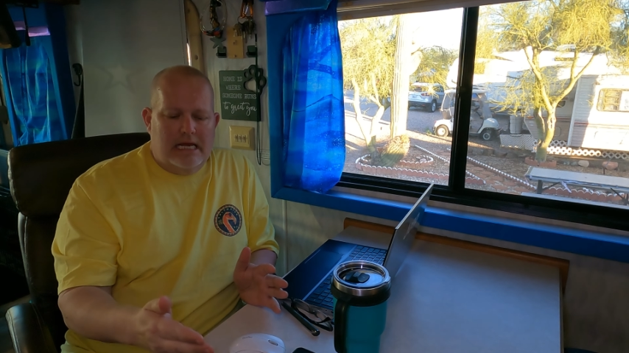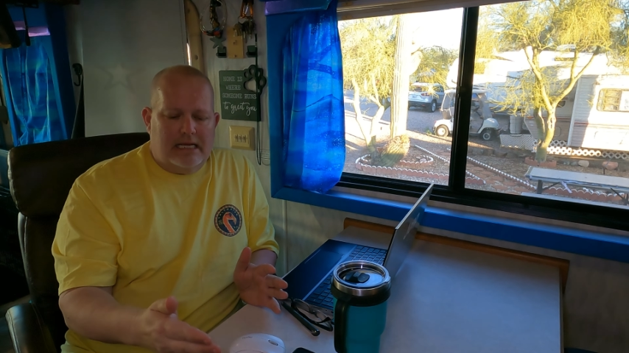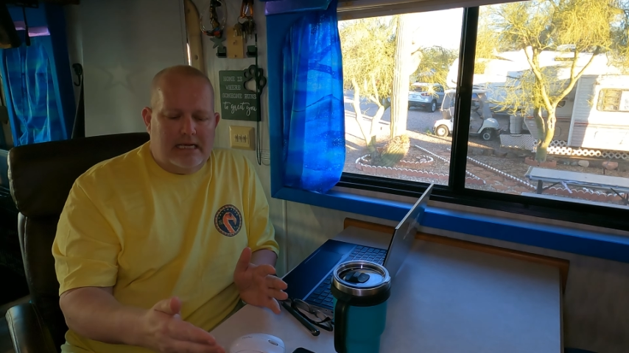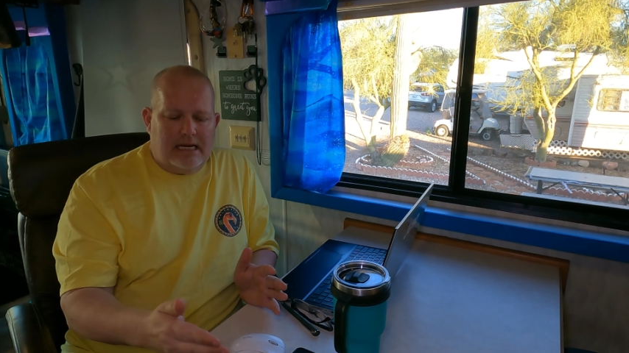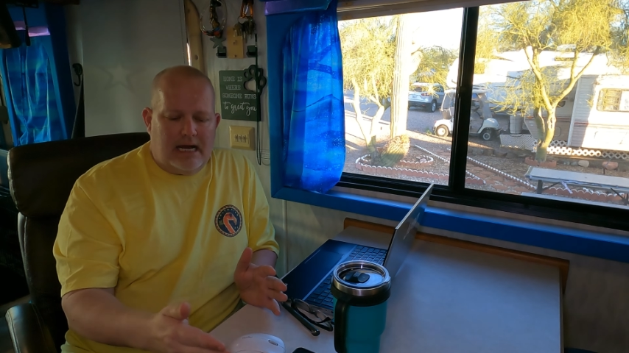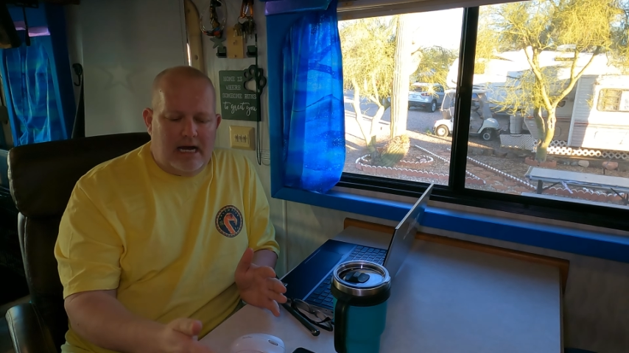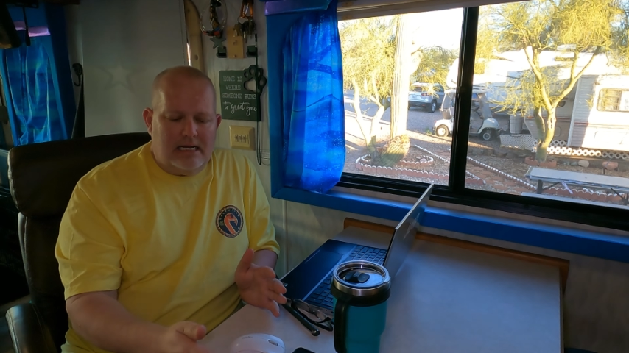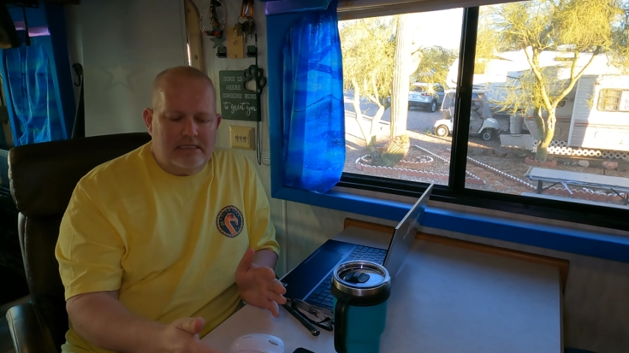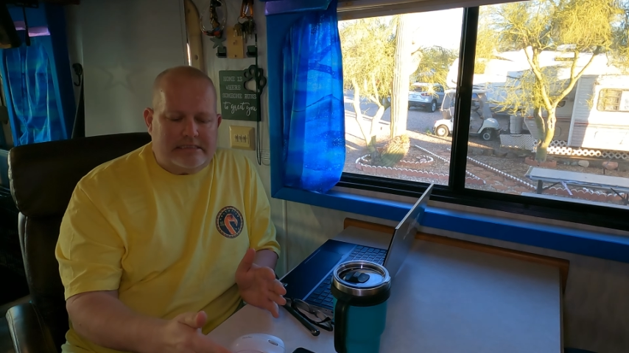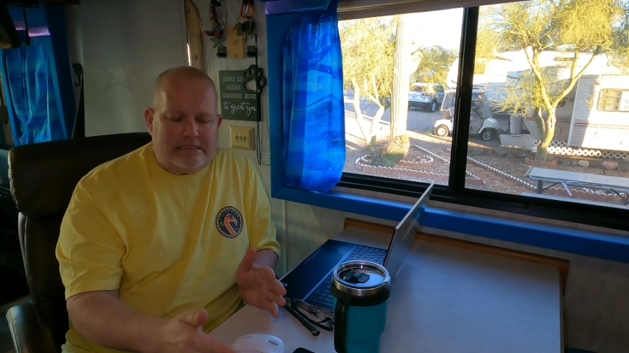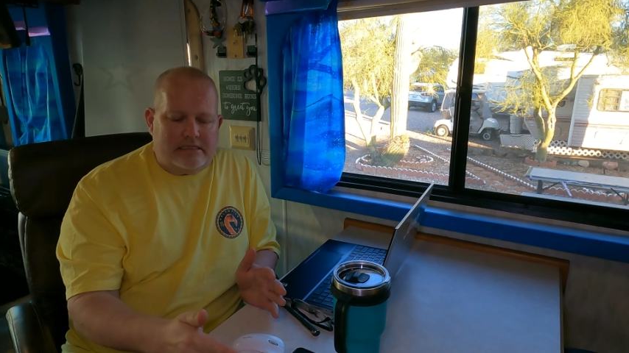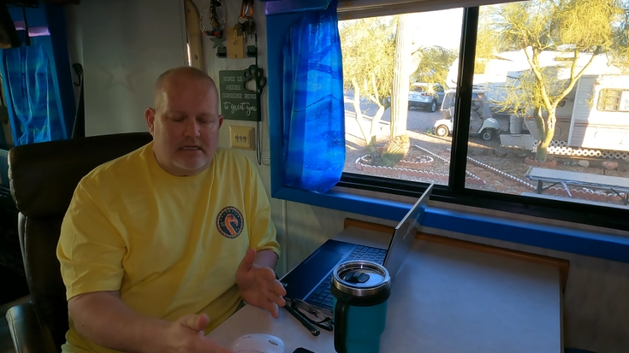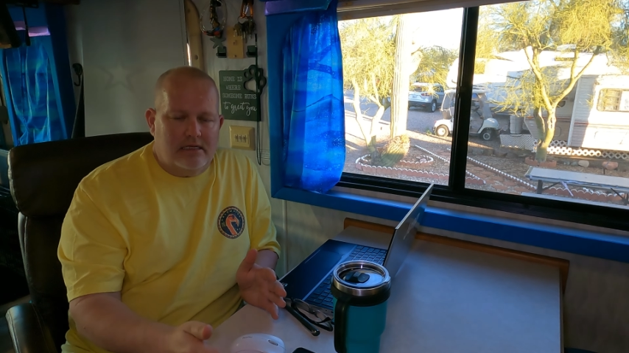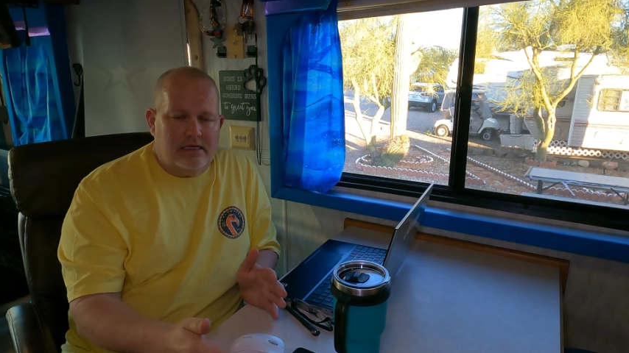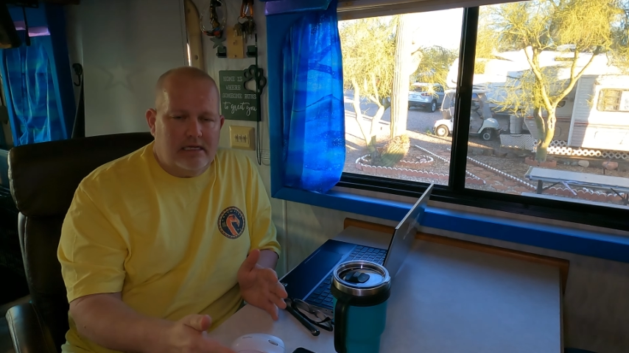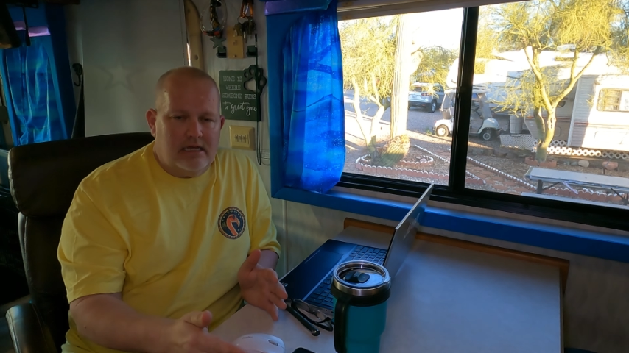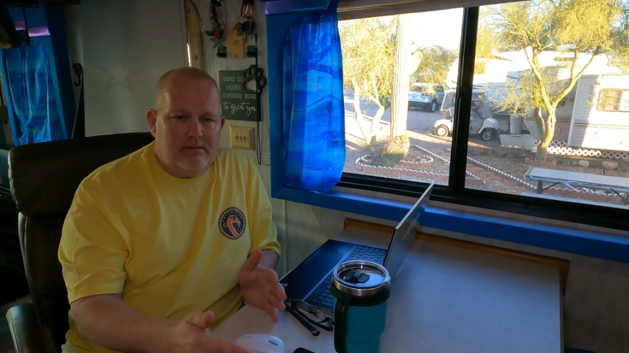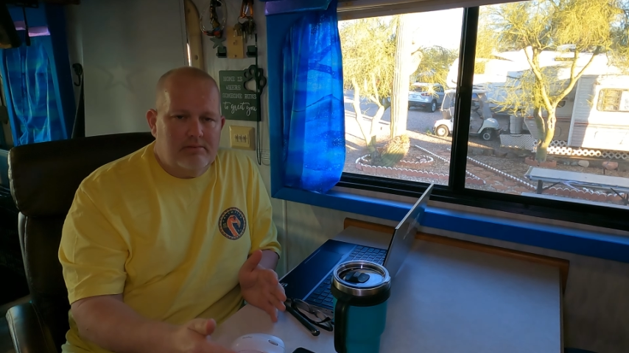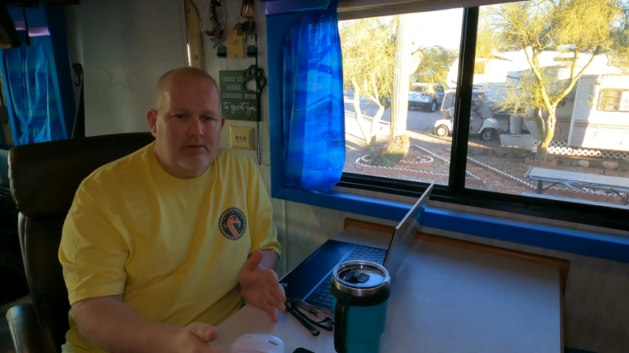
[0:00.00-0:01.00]

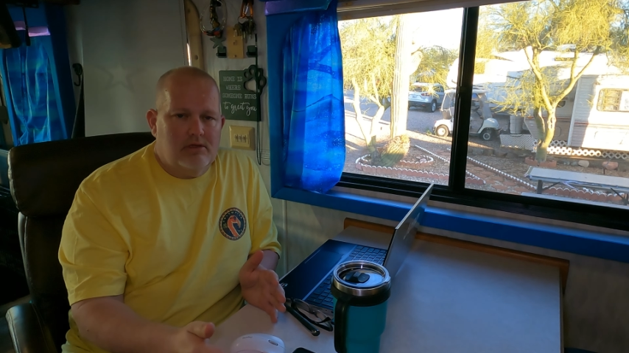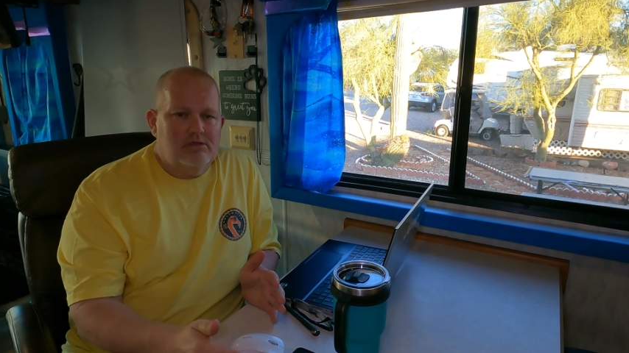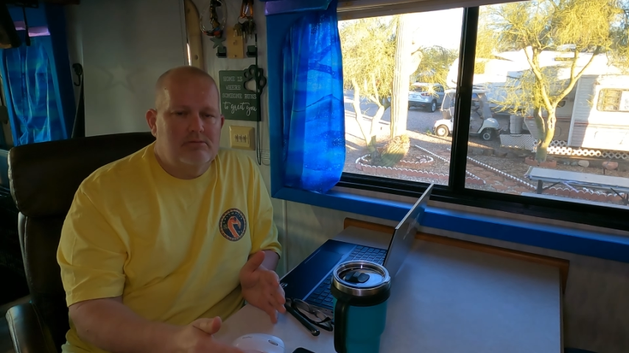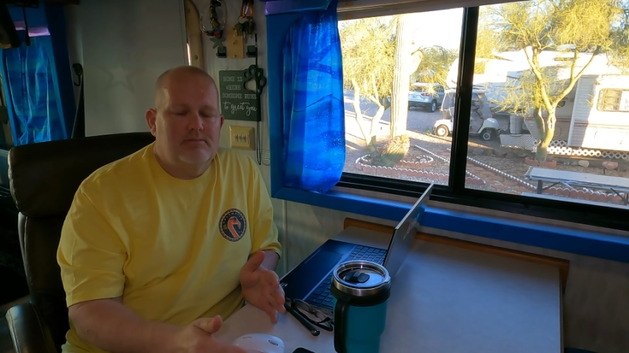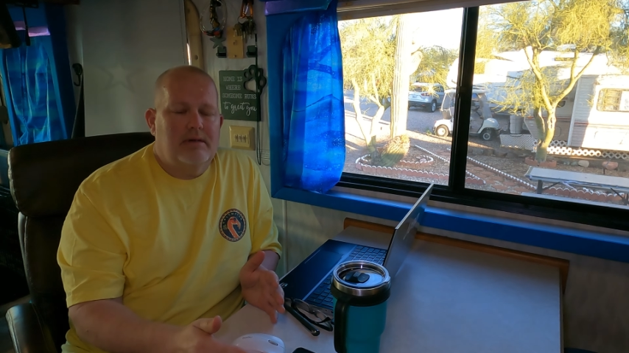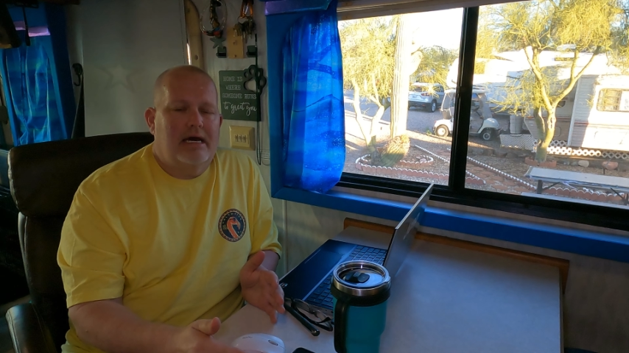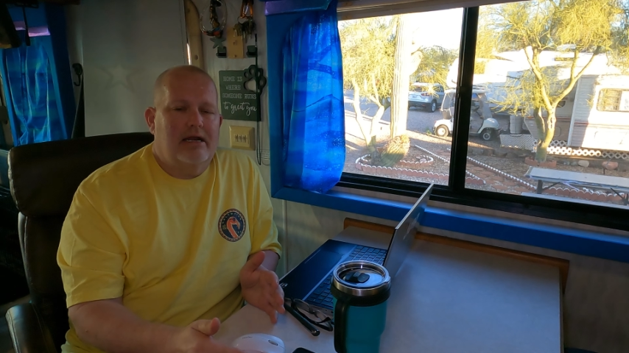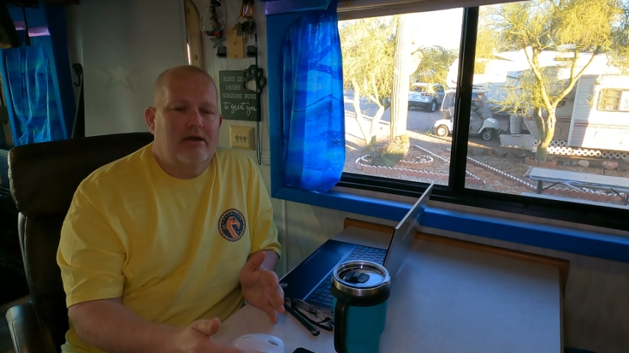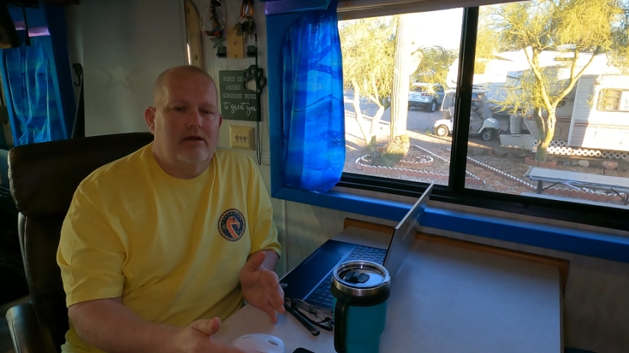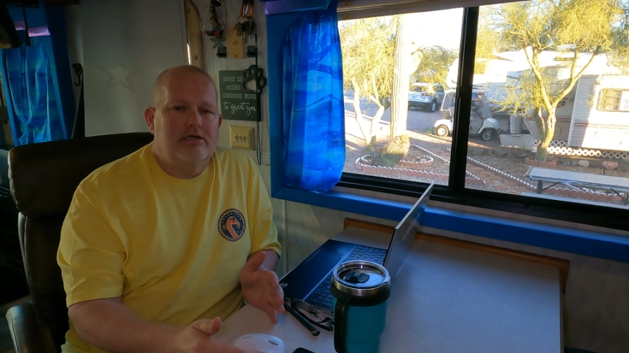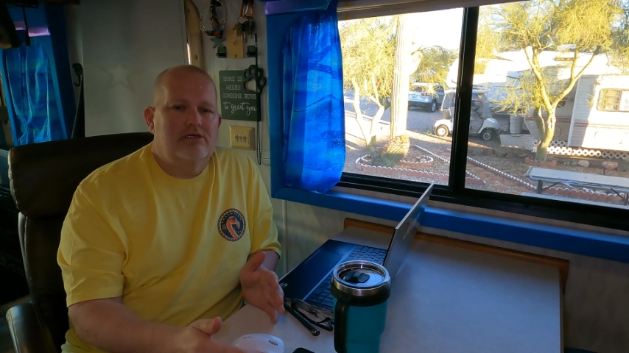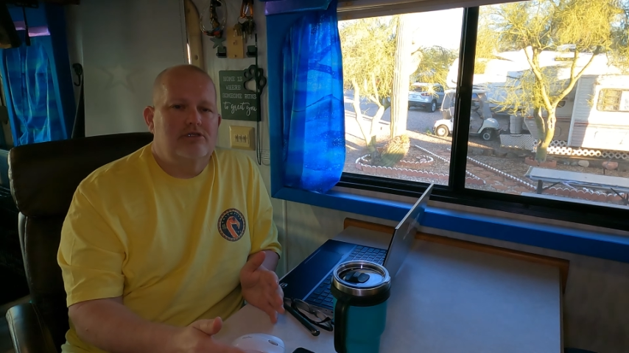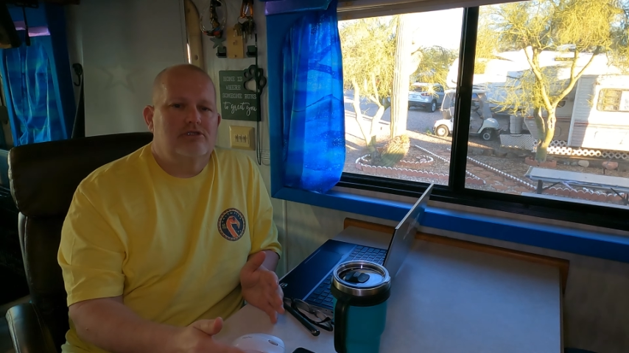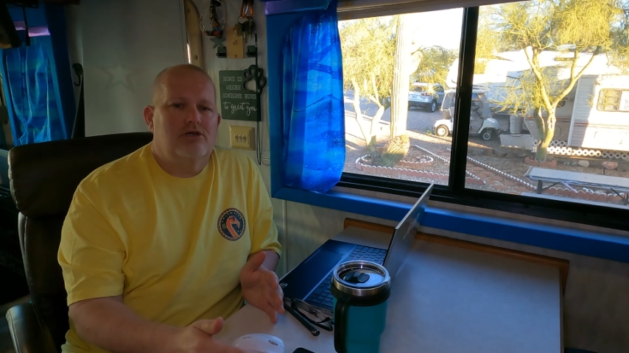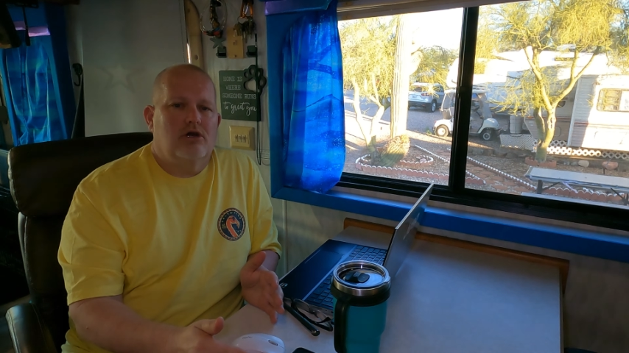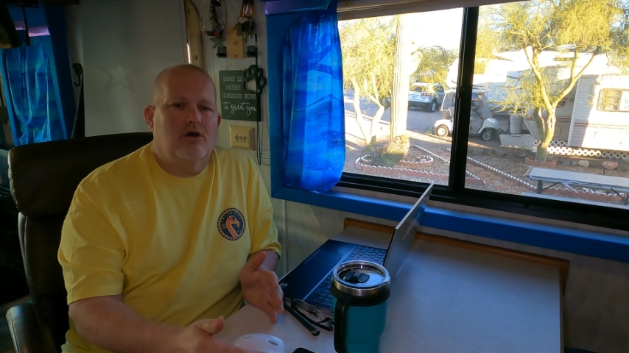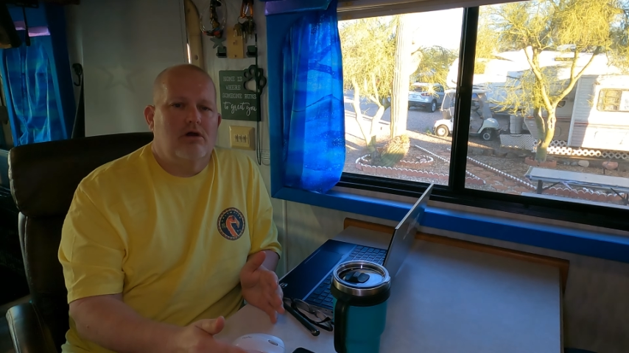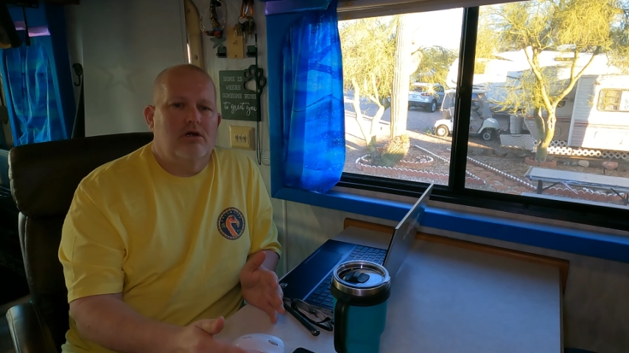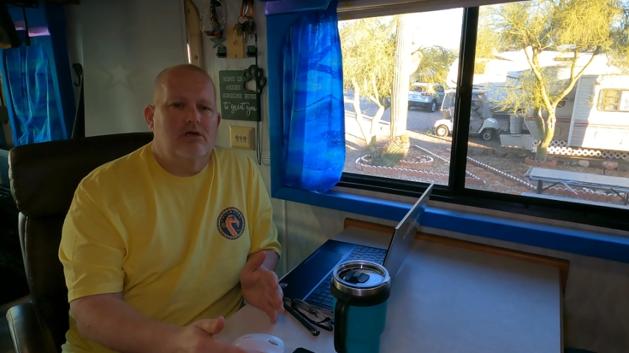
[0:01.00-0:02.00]
constantly keep those batteries
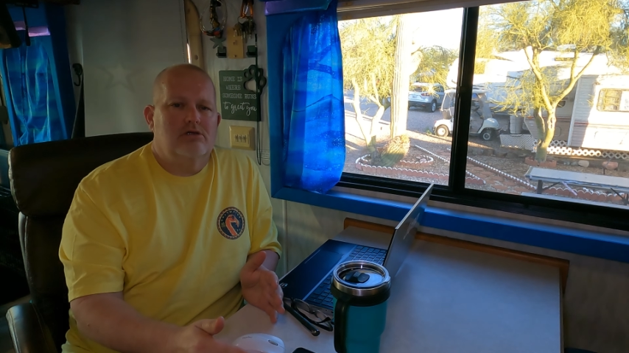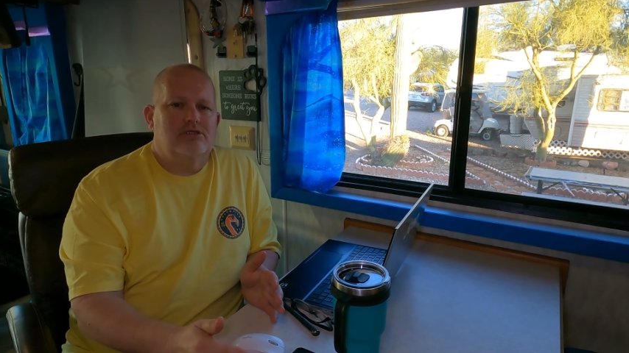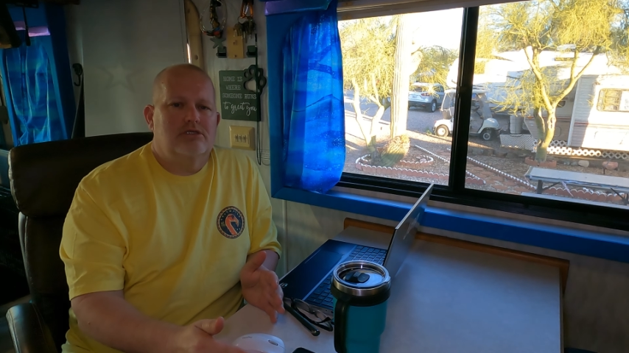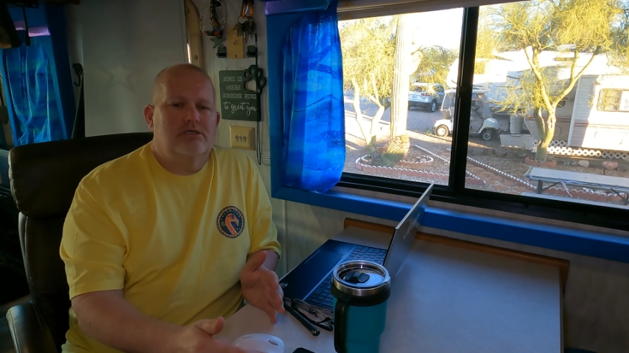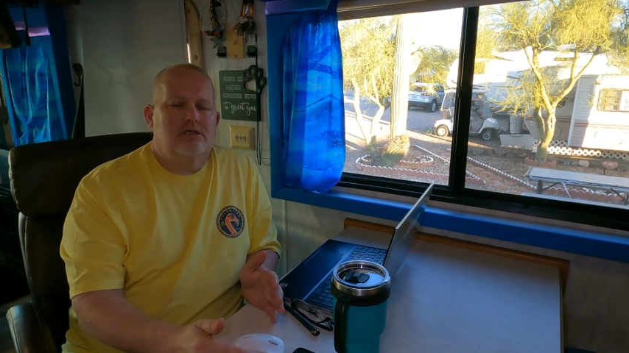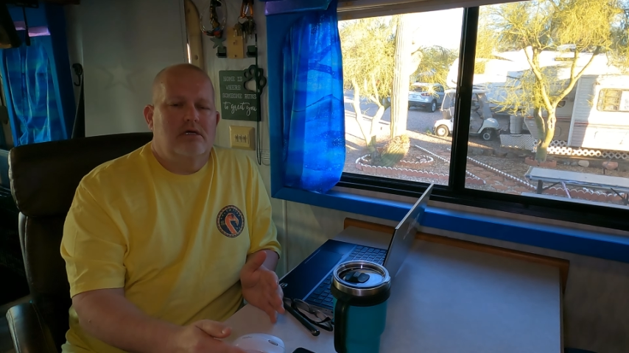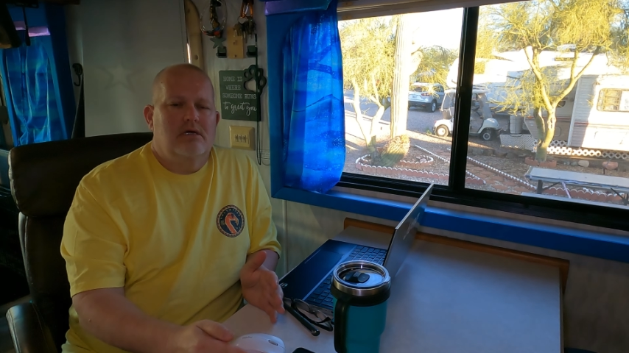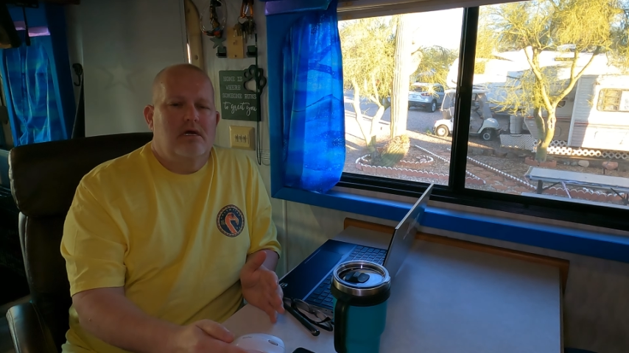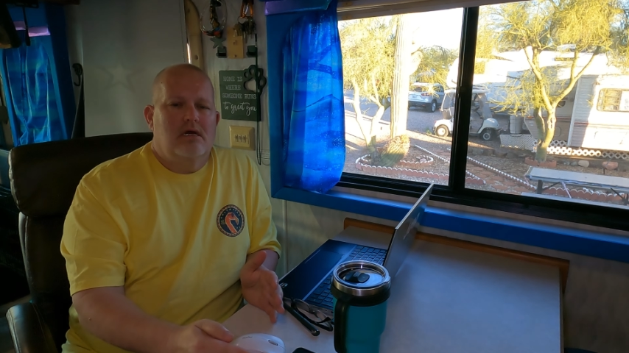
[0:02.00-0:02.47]
charged,